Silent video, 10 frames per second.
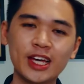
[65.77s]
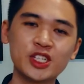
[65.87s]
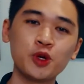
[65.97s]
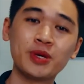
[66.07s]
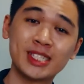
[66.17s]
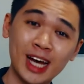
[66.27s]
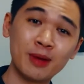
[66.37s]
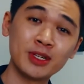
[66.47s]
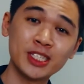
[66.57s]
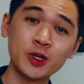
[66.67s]
It should be
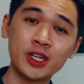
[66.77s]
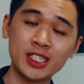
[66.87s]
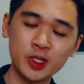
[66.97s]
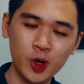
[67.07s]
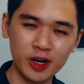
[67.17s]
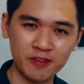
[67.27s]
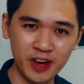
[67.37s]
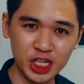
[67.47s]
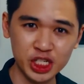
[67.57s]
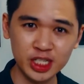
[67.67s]
timeless so it doesn't go out of
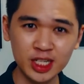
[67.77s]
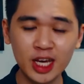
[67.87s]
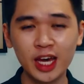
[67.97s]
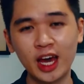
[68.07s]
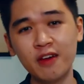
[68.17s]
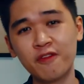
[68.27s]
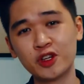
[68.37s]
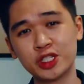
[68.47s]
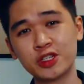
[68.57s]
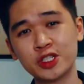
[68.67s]
fashion, and
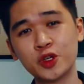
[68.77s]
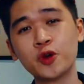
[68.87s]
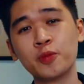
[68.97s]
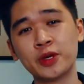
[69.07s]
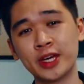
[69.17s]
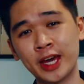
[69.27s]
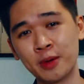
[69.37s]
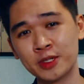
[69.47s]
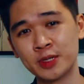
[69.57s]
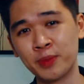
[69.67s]
versatile so you'll be
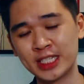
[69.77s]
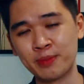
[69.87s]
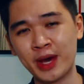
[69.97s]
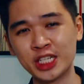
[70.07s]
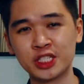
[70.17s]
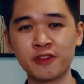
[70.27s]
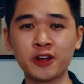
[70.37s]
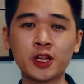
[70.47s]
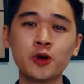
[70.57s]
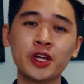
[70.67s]
able to mix and match
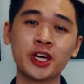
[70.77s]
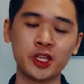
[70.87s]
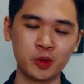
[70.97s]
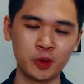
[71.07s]
different clothing in your